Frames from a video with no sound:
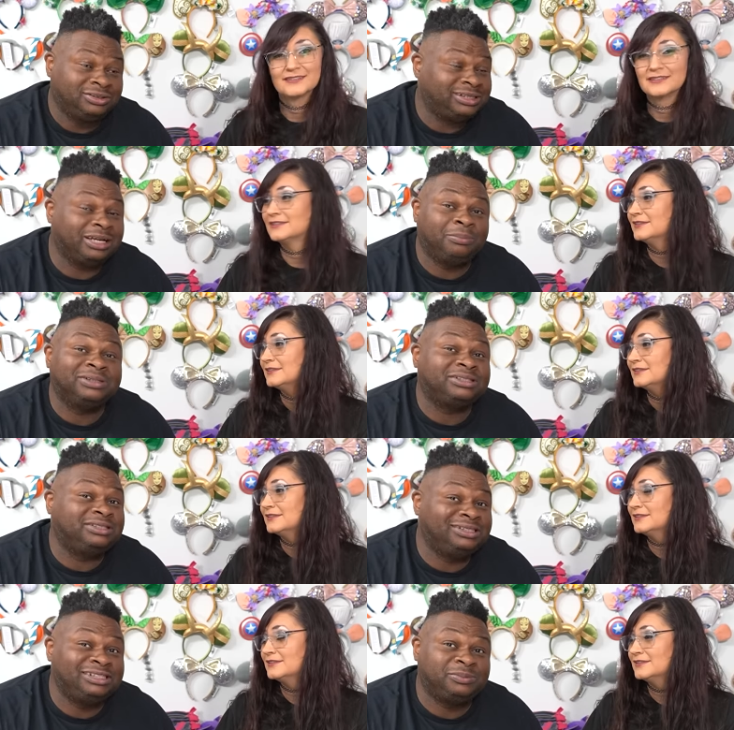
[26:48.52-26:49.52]
Speaker 1: Take a bus
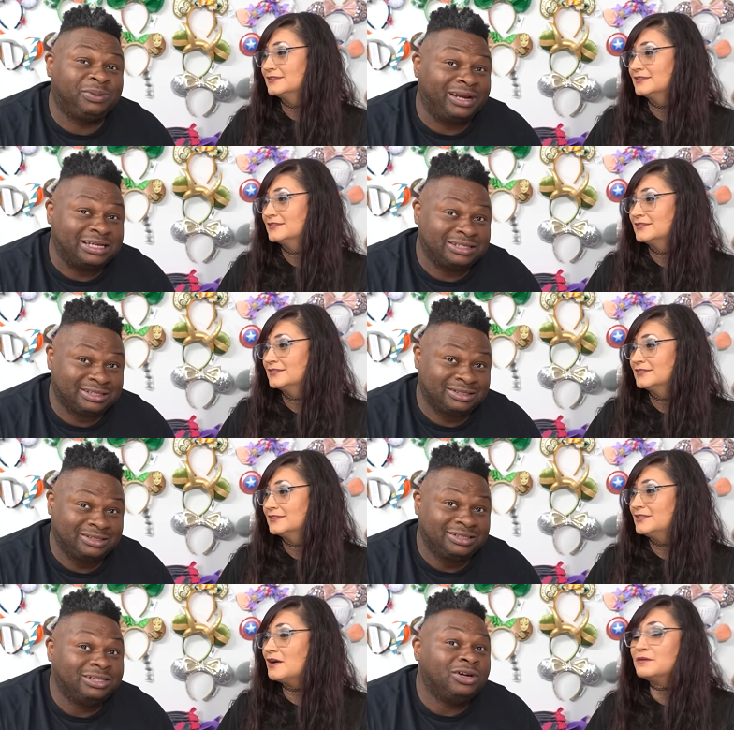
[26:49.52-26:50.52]
to Disney Springs.
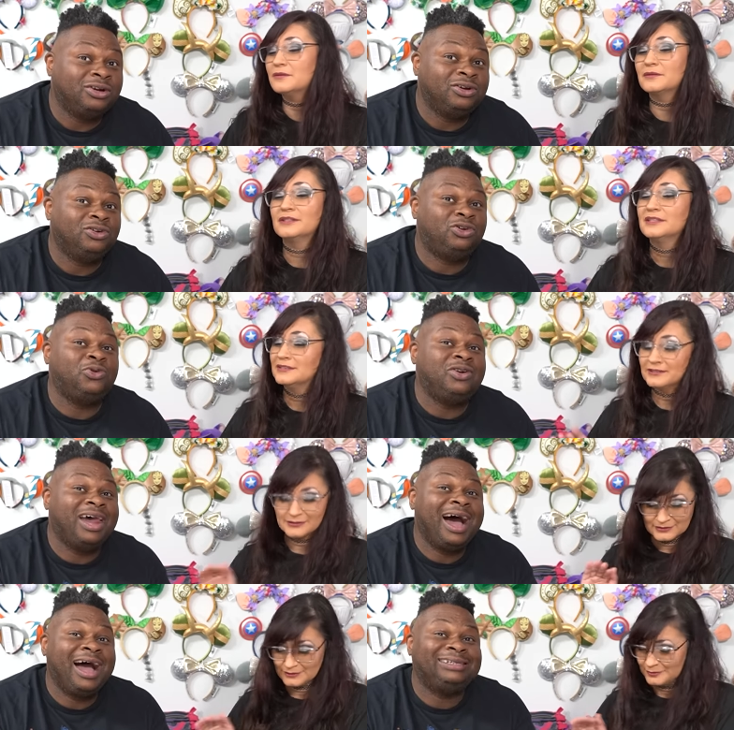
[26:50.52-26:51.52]
No. Do
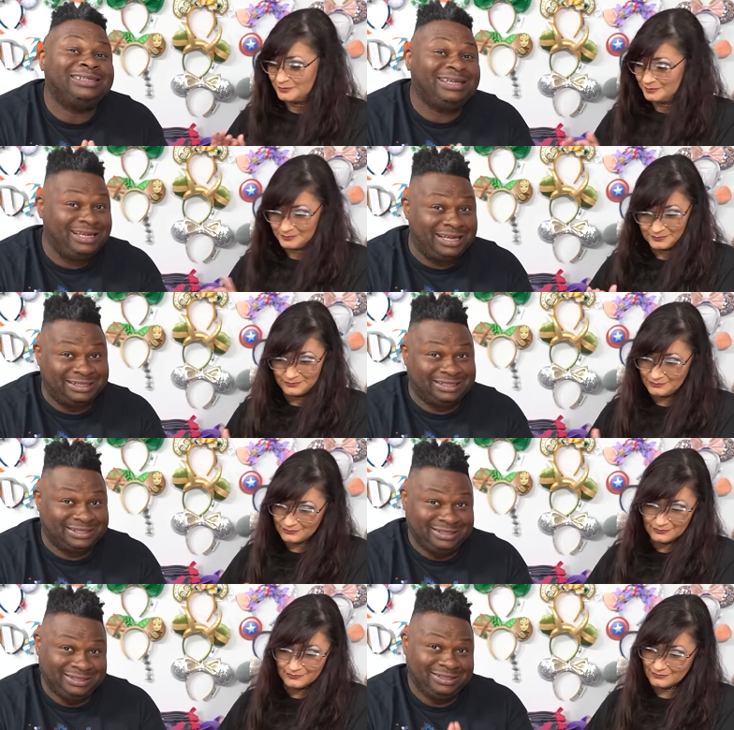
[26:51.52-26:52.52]
not
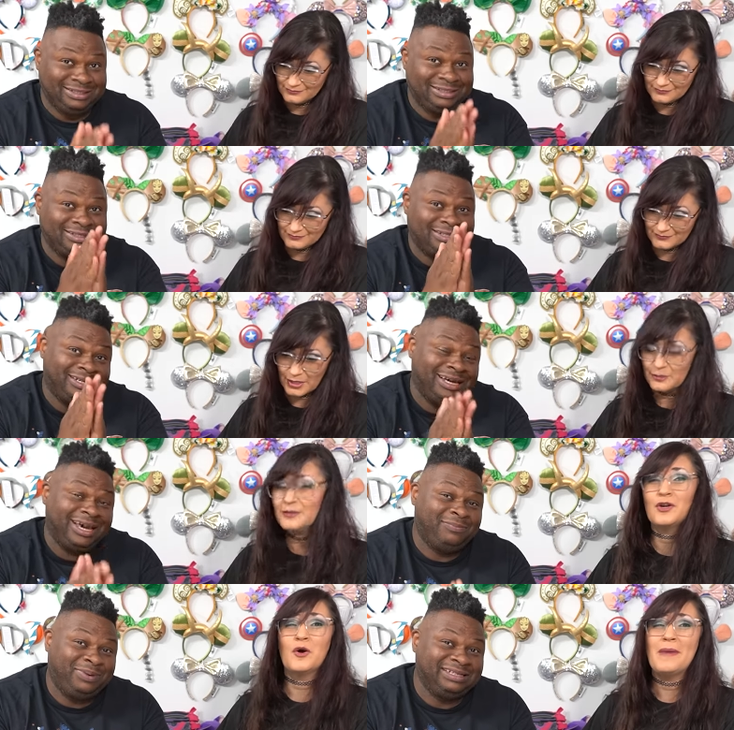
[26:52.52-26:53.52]
eat.
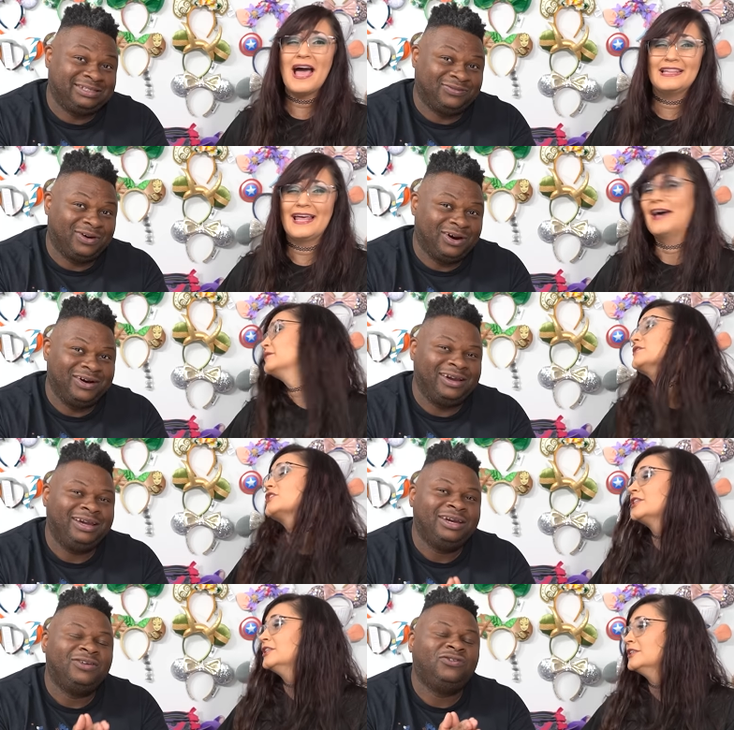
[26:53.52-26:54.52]
Go to Nomad
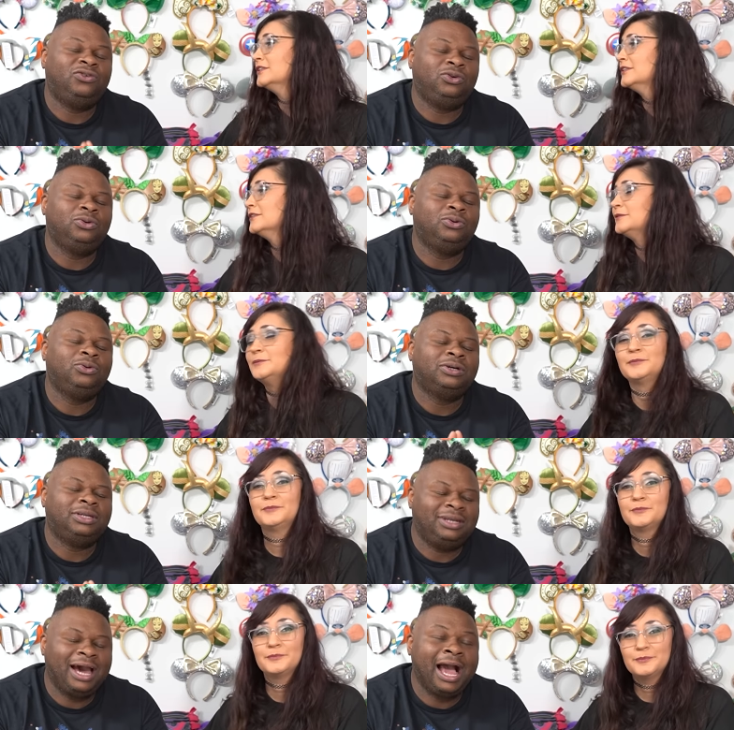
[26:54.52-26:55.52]
Lounge. Do
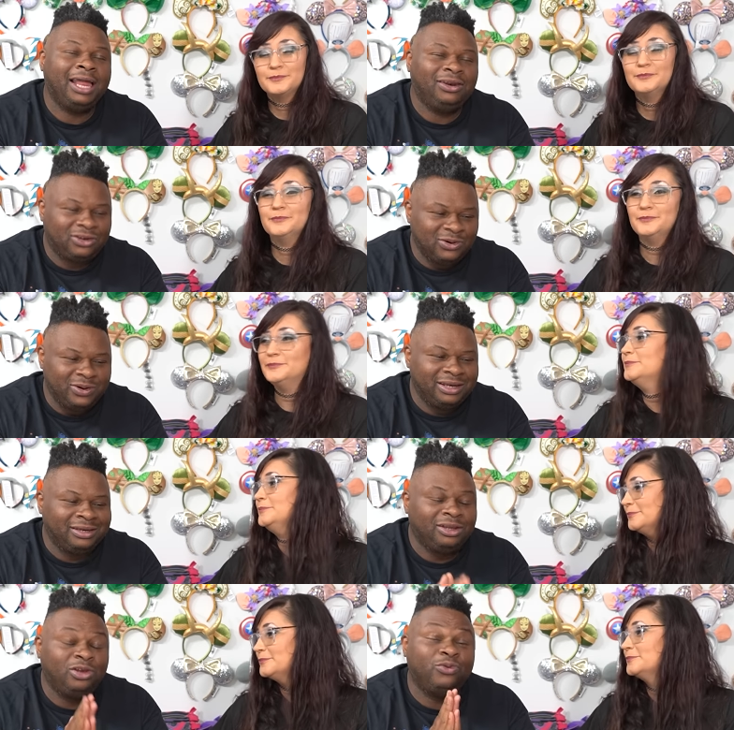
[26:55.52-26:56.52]
not do
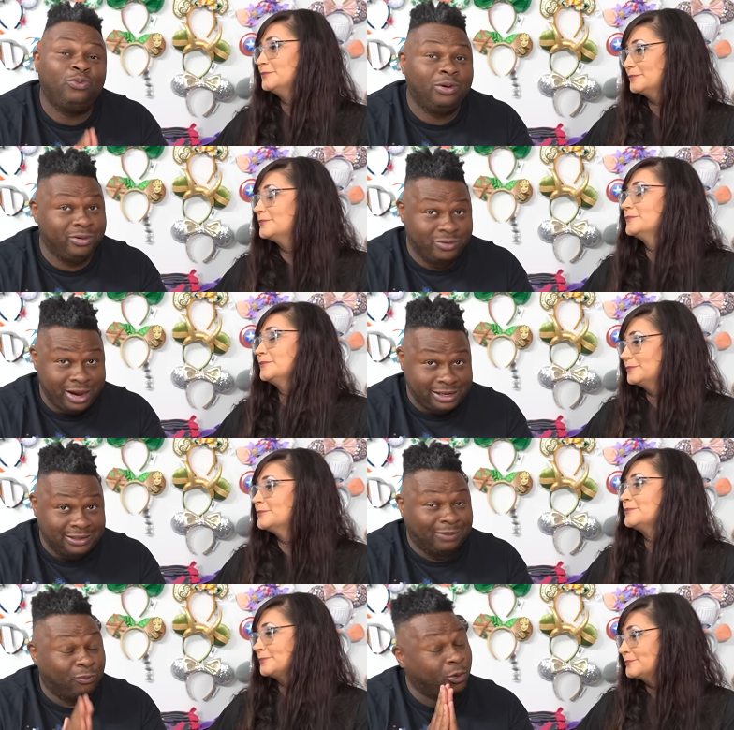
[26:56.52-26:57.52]
it. You will regret
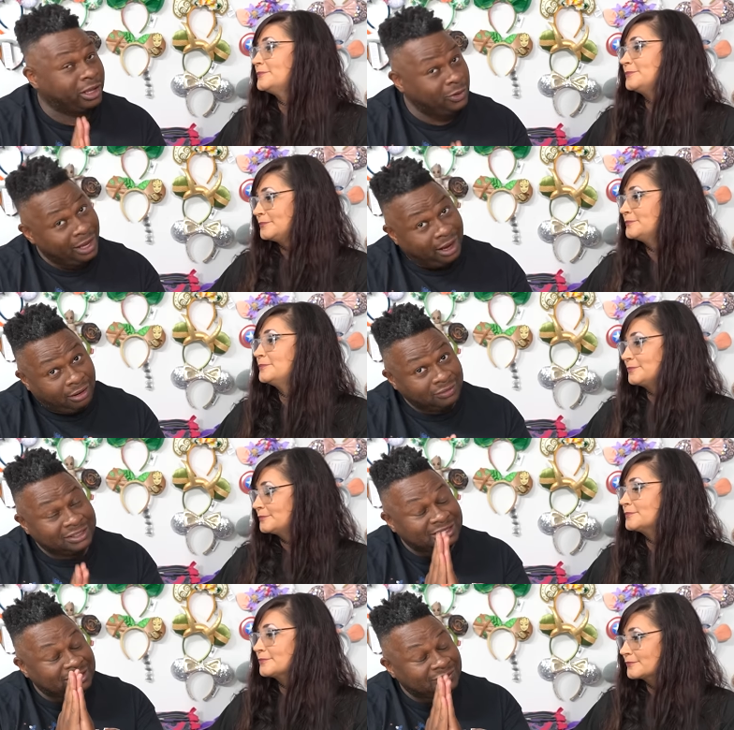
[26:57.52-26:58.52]
it. I'm warning you now.
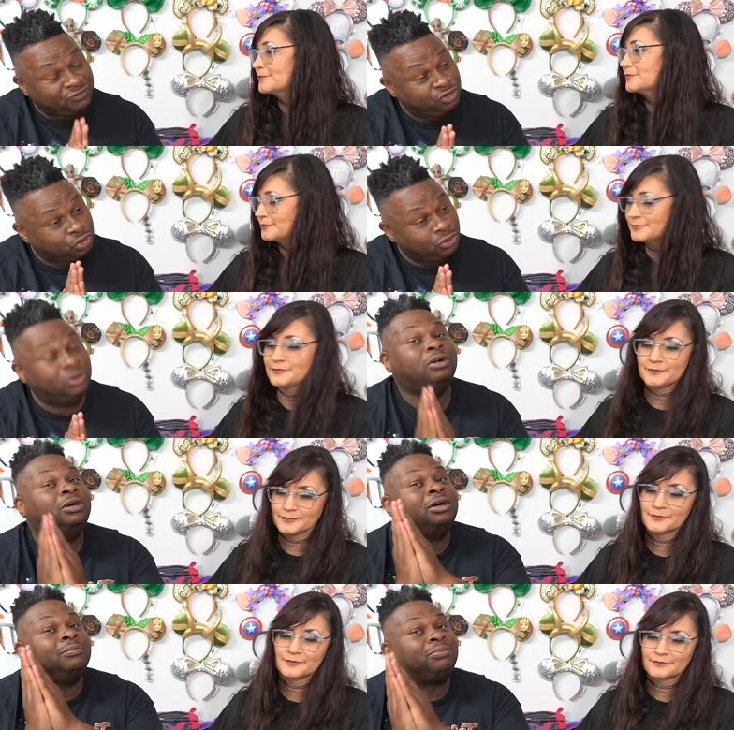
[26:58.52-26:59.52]
This is the official
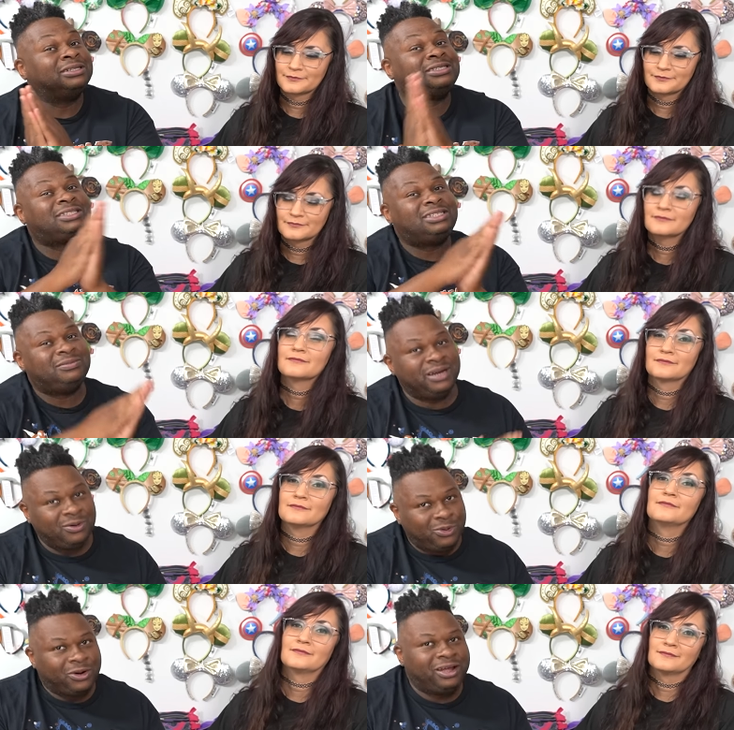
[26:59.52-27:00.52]
Princess and the
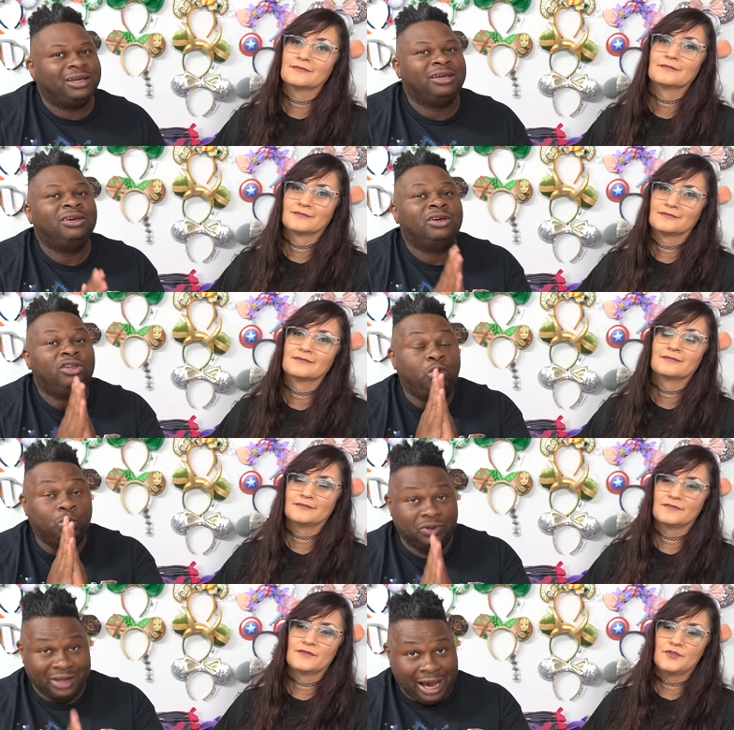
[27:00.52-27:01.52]
Bear warning. You
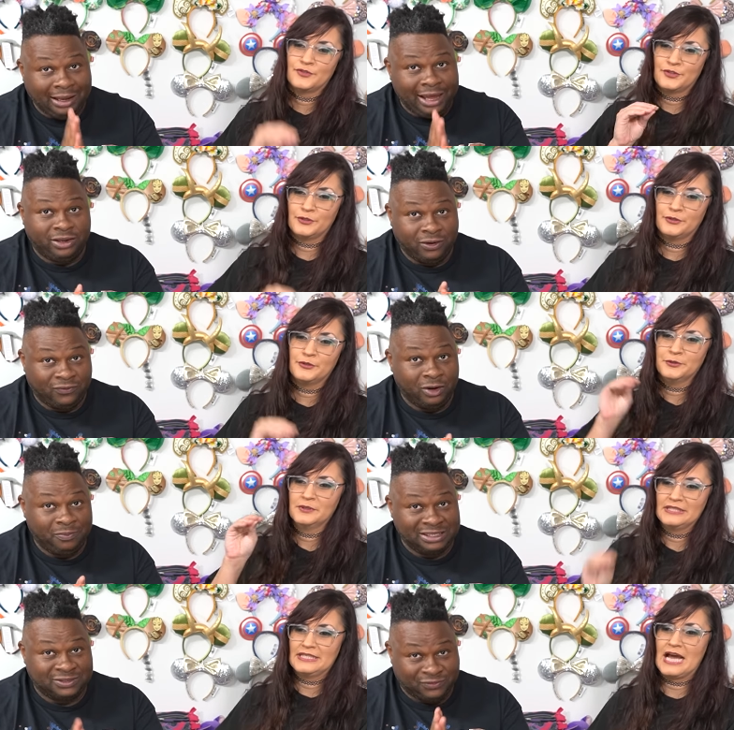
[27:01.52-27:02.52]
will not like do your food
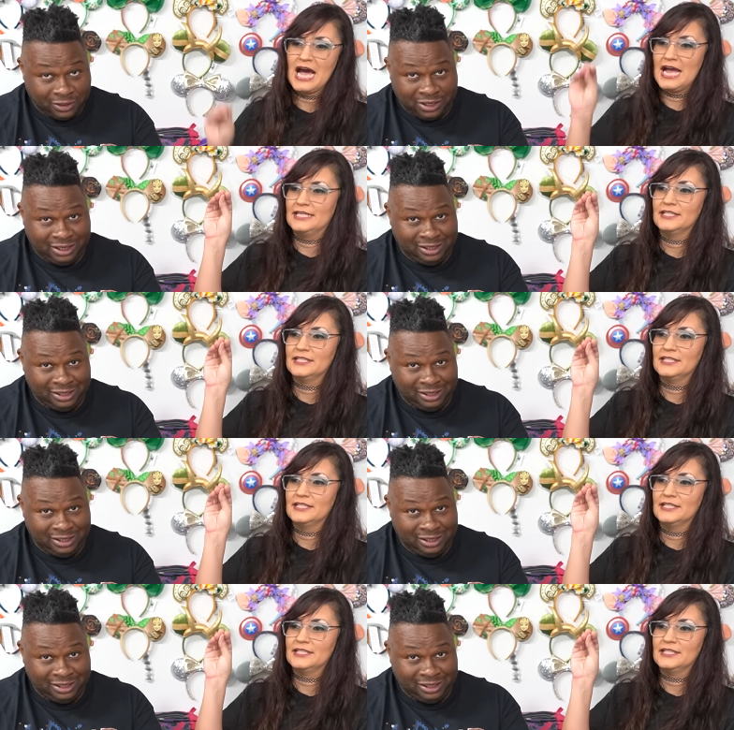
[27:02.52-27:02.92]
at Pizza not